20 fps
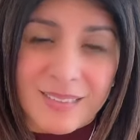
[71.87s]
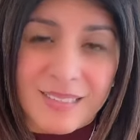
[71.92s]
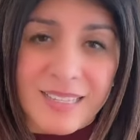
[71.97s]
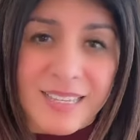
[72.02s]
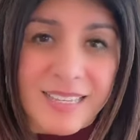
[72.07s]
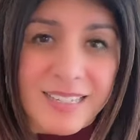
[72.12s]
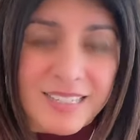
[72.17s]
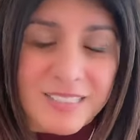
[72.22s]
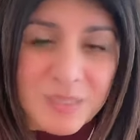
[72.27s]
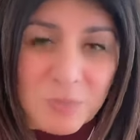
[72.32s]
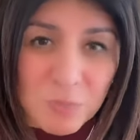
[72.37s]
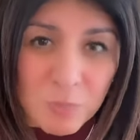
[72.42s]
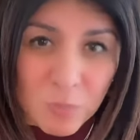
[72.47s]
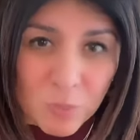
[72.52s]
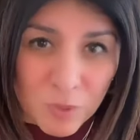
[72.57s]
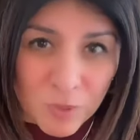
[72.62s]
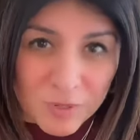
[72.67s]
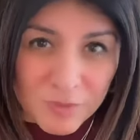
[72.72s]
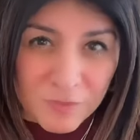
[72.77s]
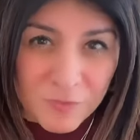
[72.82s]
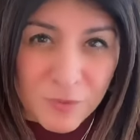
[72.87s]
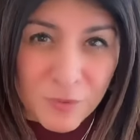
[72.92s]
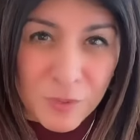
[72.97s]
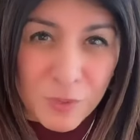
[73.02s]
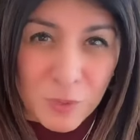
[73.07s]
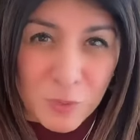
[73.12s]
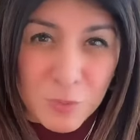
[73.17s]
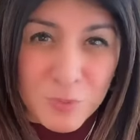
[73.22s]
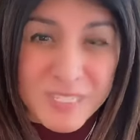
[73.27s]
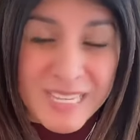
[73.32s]
It is important for
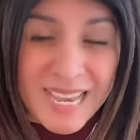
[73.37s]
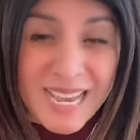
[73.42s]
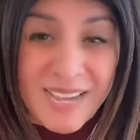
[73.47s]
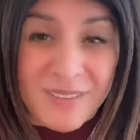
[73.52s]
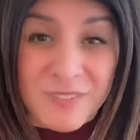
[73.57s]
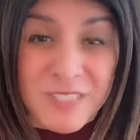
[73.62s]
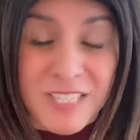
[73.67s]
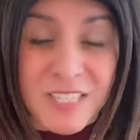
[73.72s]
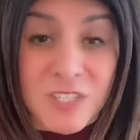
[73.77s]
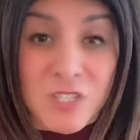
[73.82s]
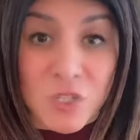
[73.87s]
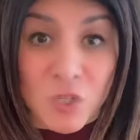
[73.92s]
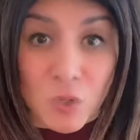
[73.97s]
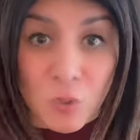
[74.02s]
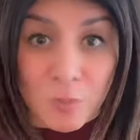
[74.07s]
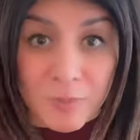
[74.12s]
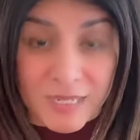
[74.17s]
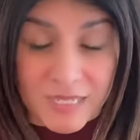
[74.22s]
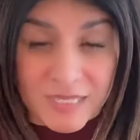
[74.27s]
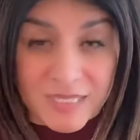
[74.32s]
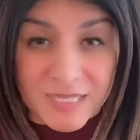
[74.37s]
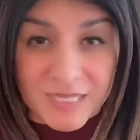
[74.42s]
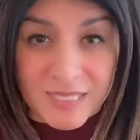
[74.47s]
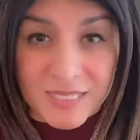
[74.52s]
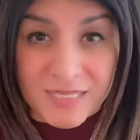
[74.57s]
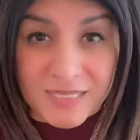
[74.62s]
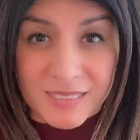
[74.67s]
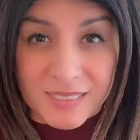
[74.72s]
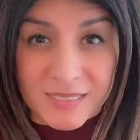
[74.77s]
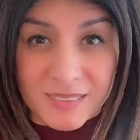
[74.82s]
you to have discernment,
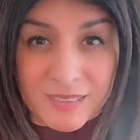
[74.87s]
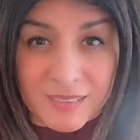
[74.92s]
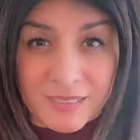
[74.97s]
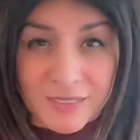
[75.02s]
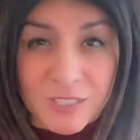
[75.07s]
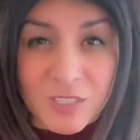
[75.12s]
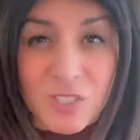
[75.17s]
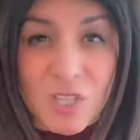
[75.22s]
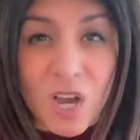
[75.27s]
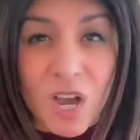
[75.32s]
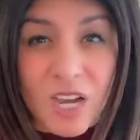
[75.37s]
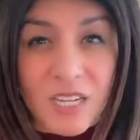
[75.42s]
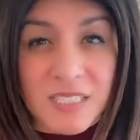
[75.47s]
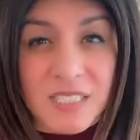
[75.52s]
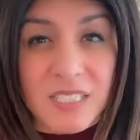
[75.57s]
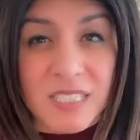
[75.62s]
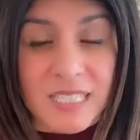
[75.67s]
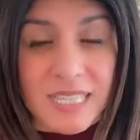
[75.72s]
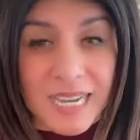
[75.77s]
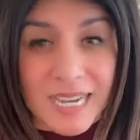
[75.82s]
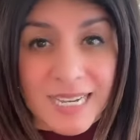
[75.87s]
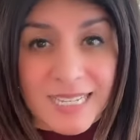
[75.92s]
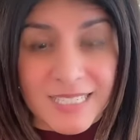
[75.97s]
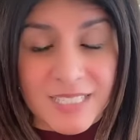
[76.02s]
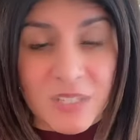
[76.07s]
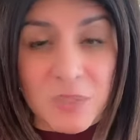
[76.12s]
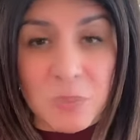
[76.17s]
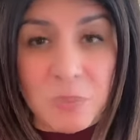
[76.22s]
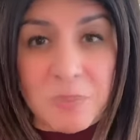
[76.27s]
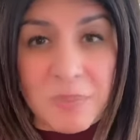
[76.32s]
to talk to God,
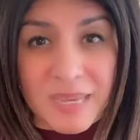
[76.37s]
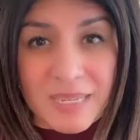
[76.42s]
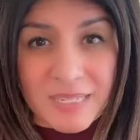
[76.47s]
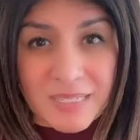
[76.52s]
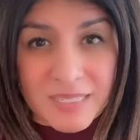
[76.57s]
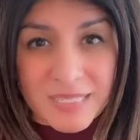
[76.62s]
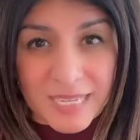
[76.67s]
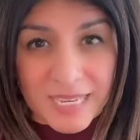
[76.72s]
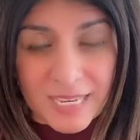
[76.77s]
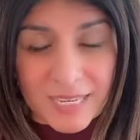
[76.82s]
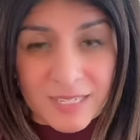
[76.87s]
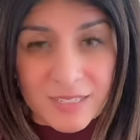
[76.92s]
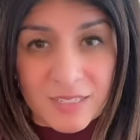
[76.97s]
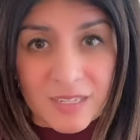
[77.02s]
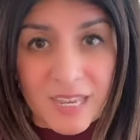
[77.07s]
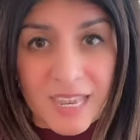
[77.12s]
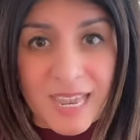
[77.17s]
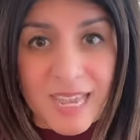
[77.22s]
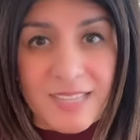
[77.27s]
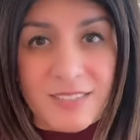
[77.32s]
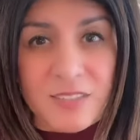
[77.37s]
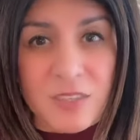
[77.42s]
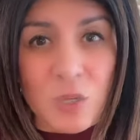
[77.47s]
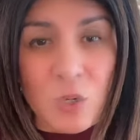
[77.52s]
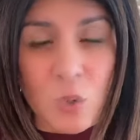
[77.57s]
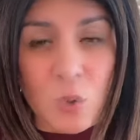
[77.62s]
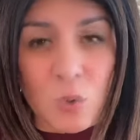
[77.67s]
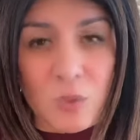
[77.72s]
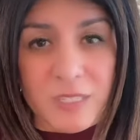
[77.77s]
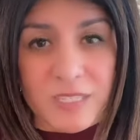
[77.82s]
to meditate, ask the
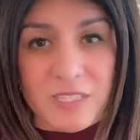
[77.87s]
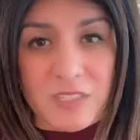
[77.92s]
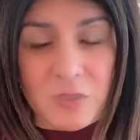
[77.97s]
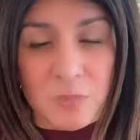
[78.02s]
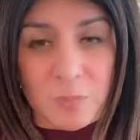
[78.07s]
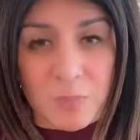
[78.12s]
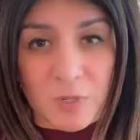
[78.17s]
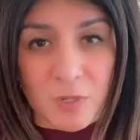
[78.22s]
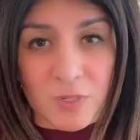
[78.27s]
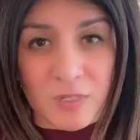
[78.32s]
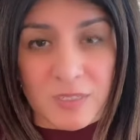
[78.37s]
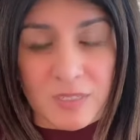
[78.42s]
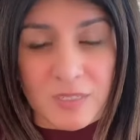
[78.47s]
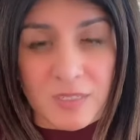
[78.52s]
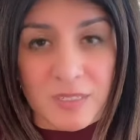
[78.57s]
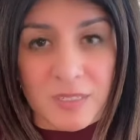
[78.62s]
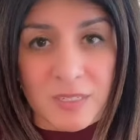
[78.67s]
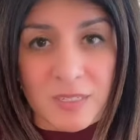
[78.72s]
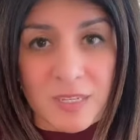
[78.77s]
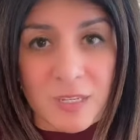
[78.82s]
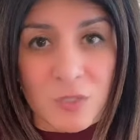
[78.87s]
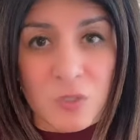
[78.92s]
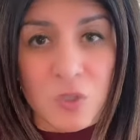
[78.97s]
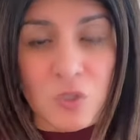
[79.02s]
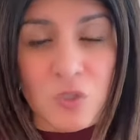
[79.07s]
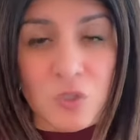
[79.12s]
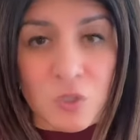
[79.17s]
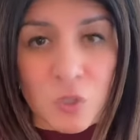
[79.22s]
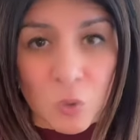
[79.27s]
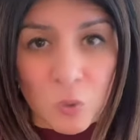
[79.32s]
Holy Spirit to
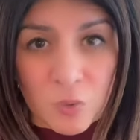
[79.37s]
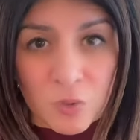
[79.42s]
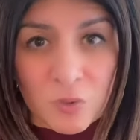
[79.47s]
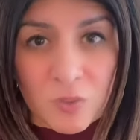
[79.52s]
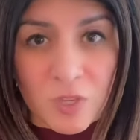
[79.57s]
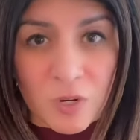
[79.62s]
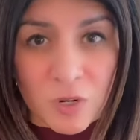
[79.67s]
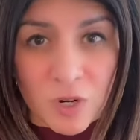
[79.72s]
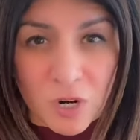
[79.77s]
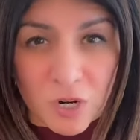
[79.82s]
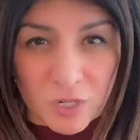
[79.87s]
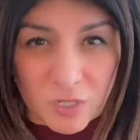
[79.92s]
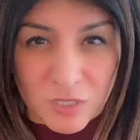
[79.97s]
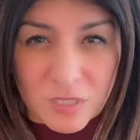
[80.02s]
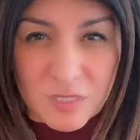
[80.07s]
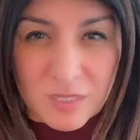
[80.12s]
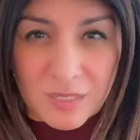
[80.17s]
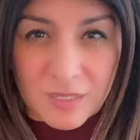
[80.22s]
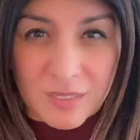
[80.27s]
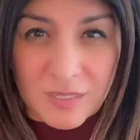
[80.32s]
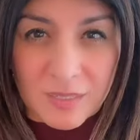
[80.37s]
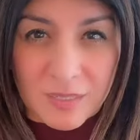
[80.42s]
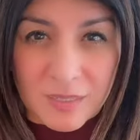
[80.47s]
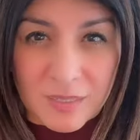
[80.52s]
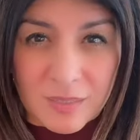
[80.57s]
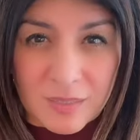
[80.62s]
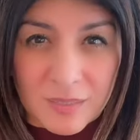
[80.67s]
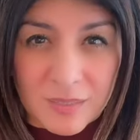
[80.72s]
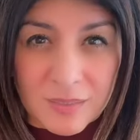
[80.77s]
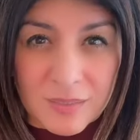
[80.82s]
show you their heart.
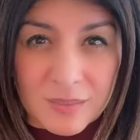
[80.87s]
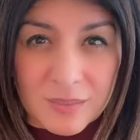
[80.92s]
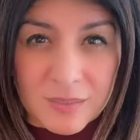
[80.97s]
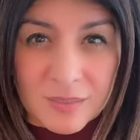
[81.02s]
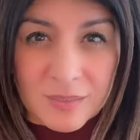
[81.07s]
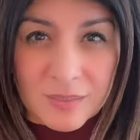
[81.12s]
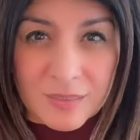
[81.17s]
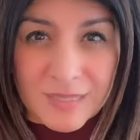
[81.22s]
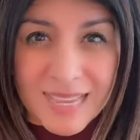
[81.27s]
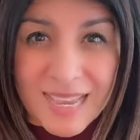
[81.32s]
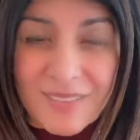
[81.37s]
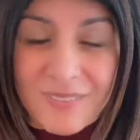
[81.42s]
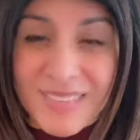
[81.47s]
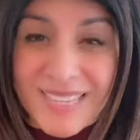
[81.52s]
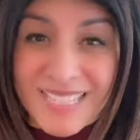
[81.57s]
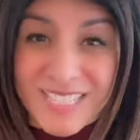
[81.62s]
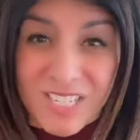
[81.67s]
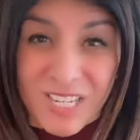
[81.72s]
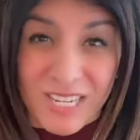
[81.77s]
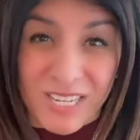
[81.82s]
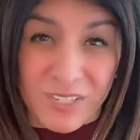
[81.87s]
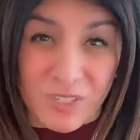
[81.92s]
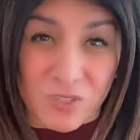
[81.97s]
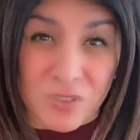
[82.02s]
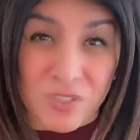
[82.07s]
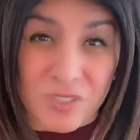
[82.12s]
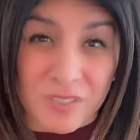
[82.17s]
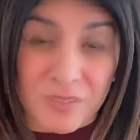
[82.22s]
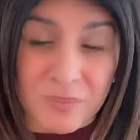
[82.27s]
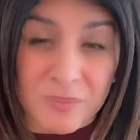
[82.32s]
Have they
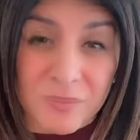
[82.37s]
changed?